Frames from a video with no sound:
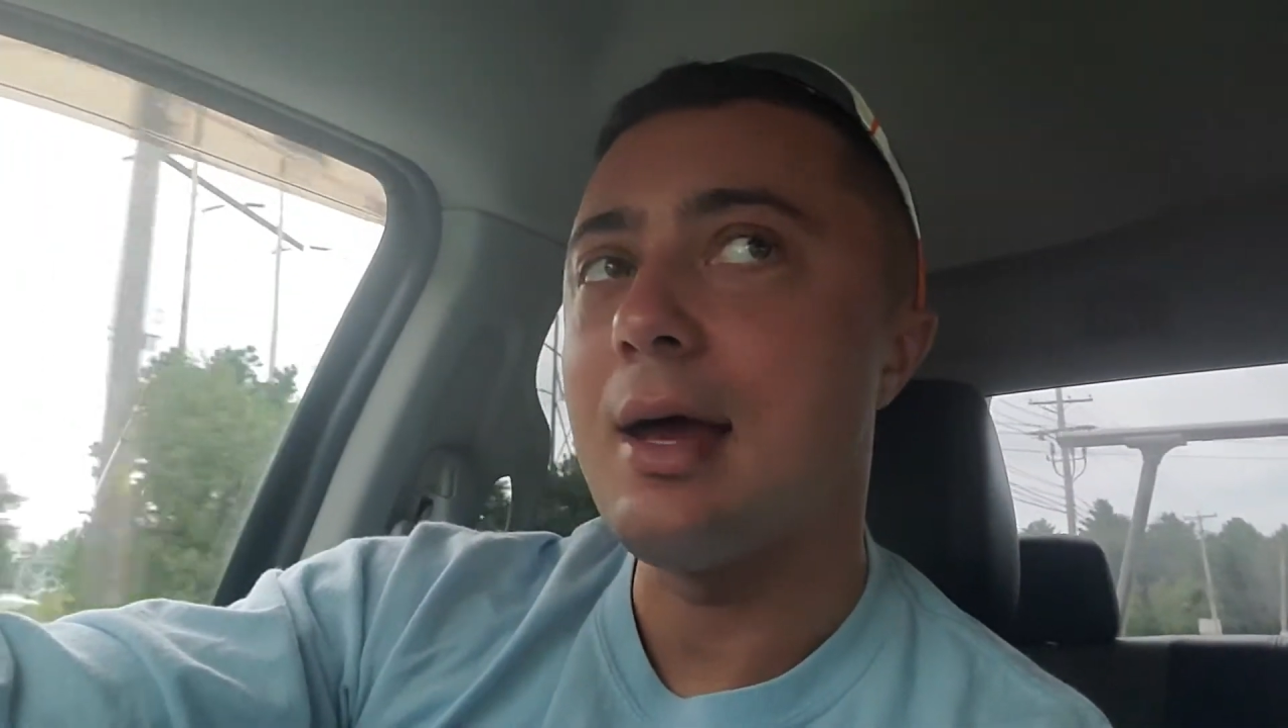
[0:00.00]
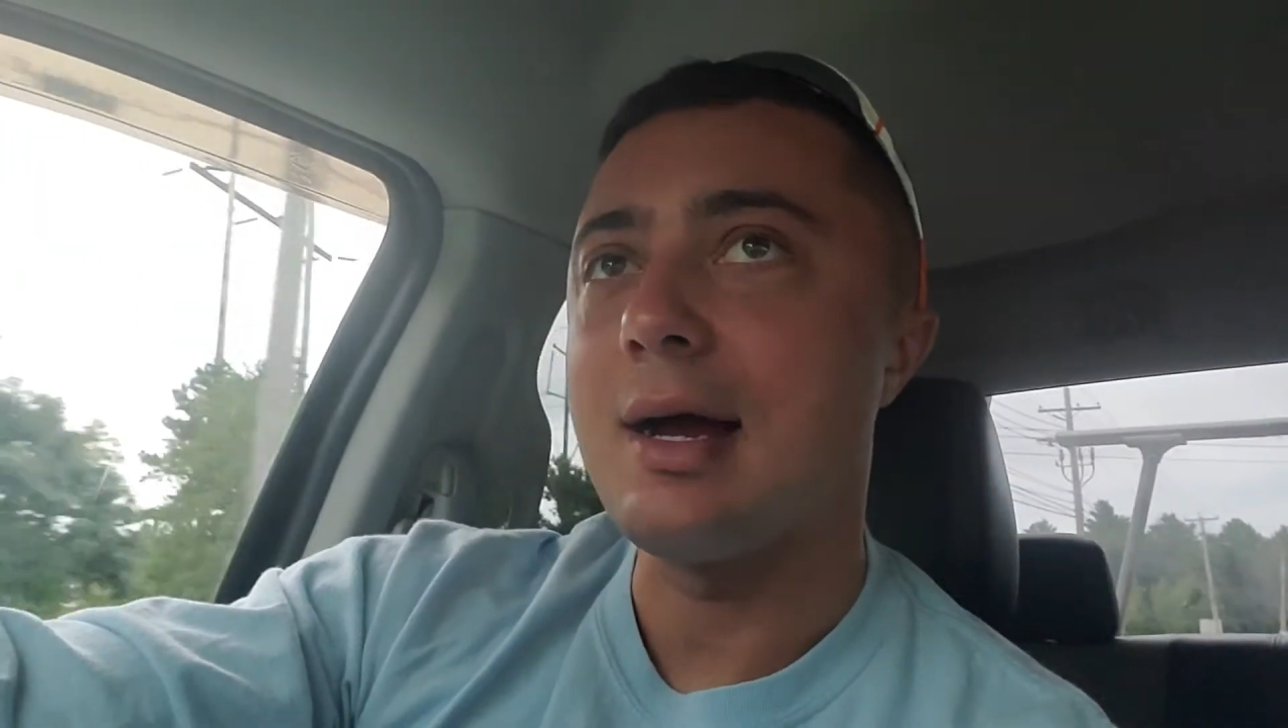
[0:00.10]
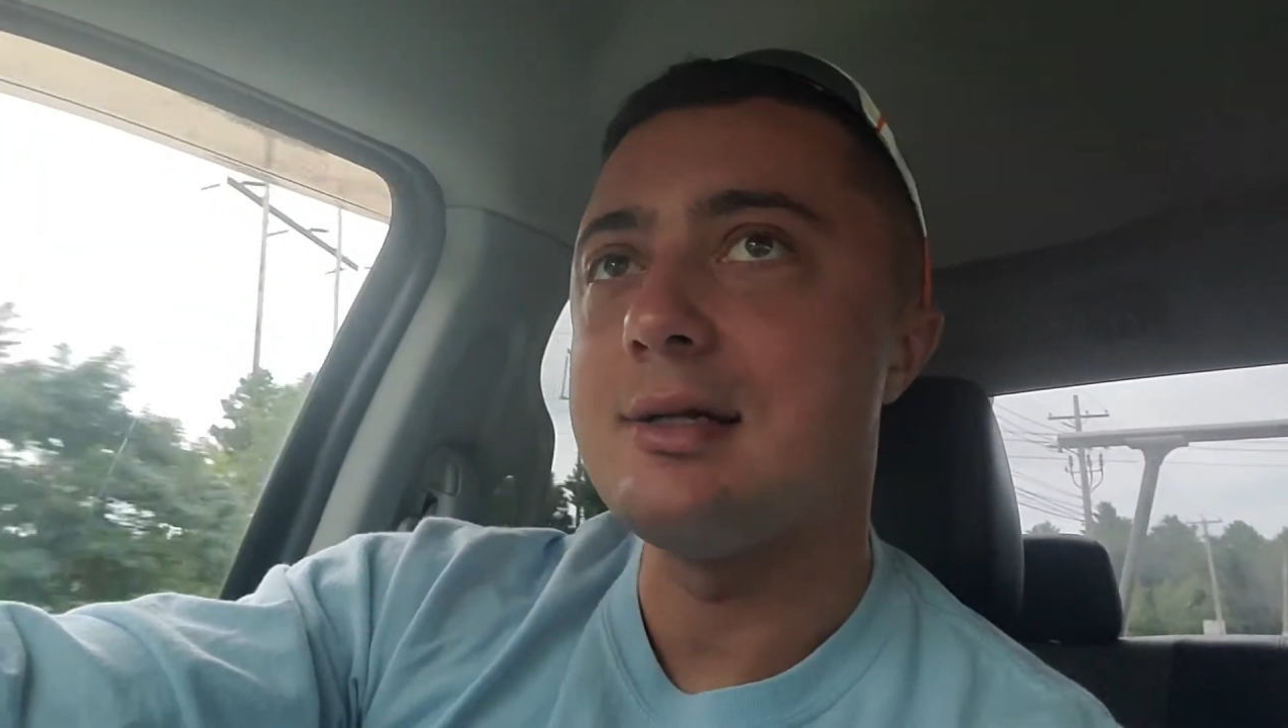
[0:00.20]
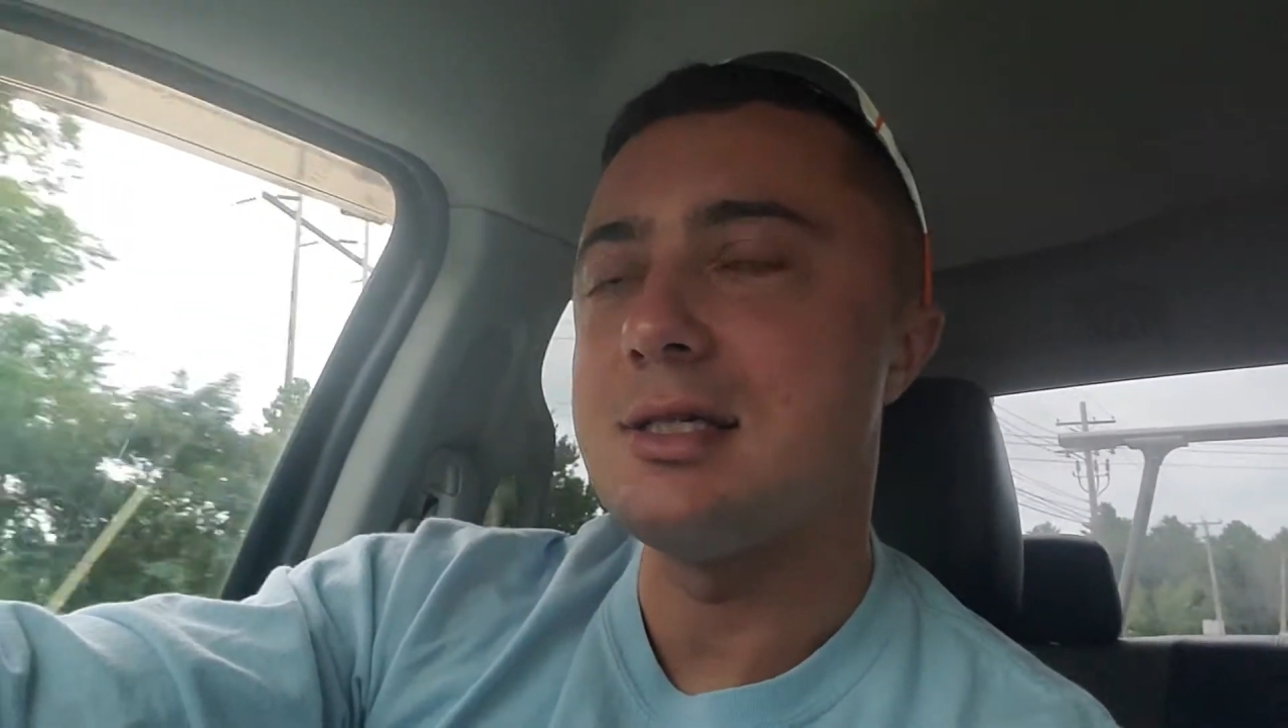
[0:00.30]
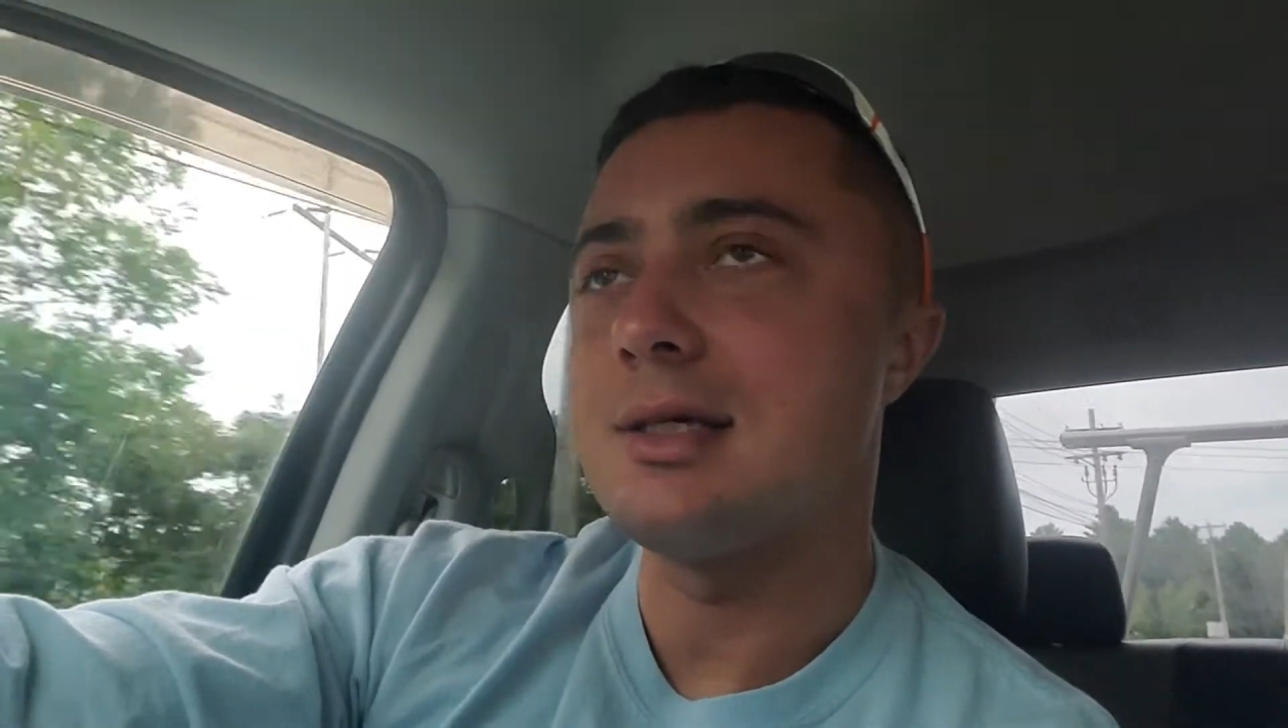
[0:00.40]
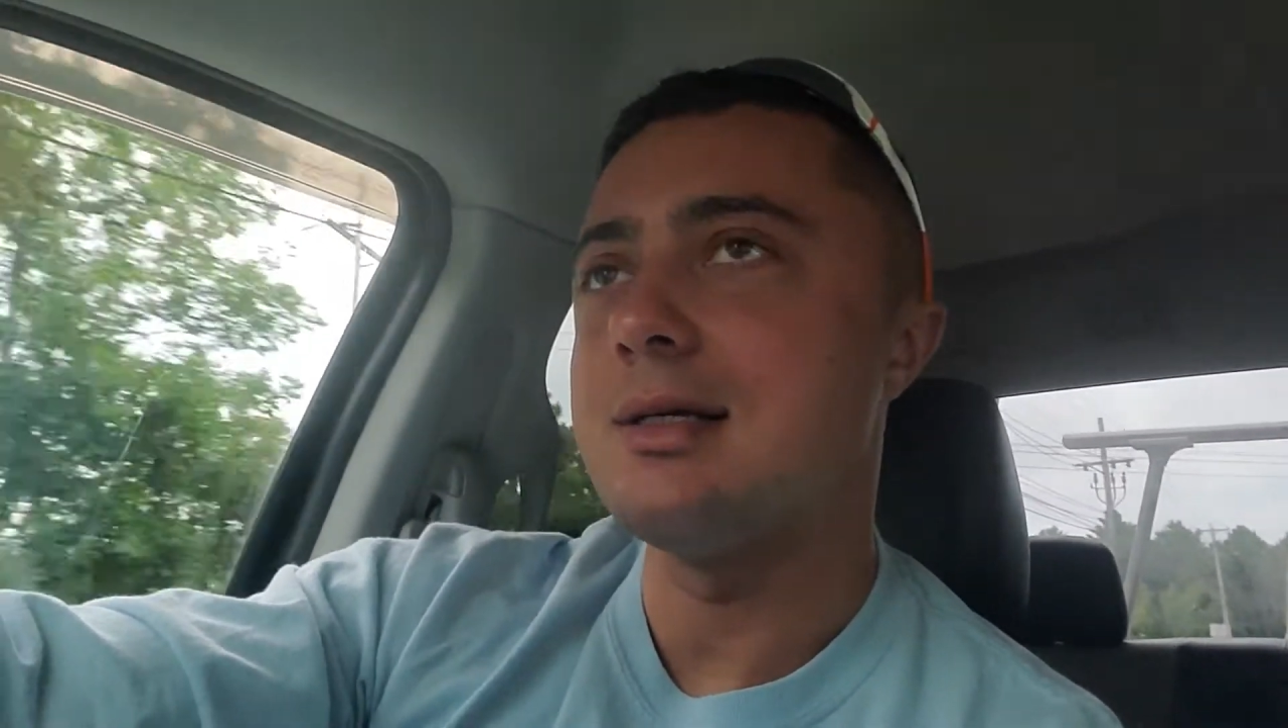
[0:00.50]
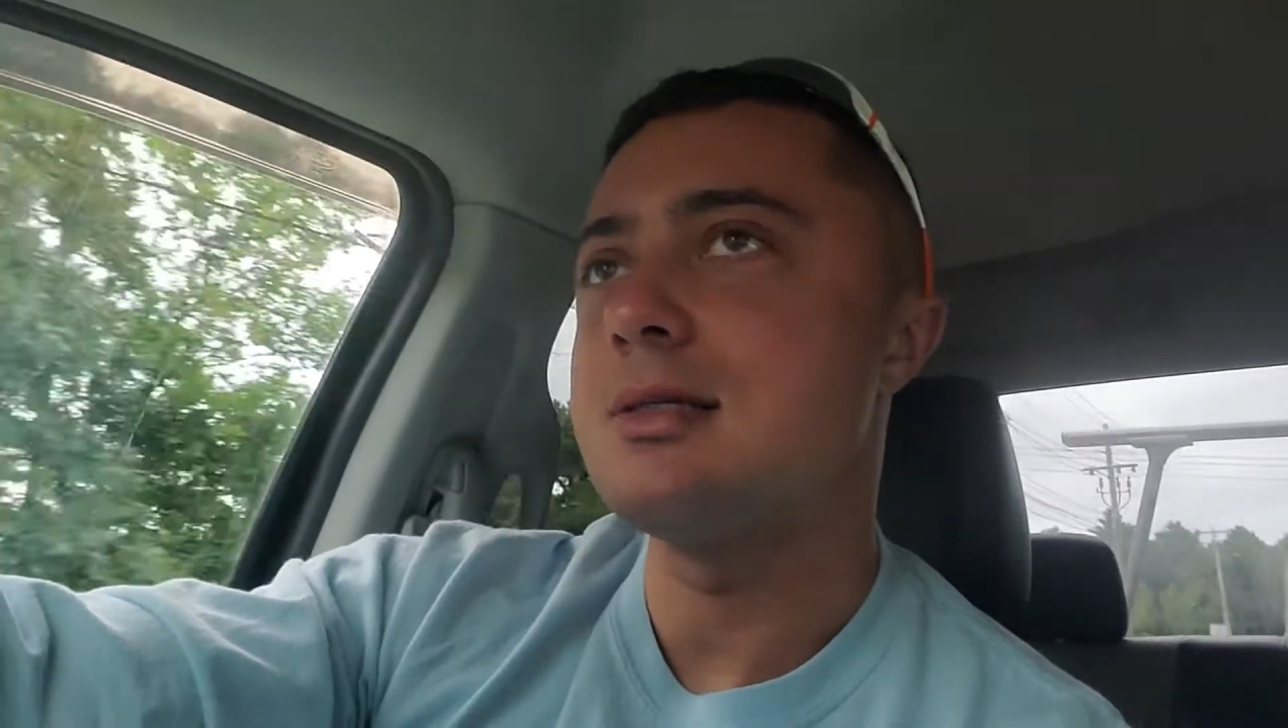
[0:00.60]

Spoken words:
Like, it's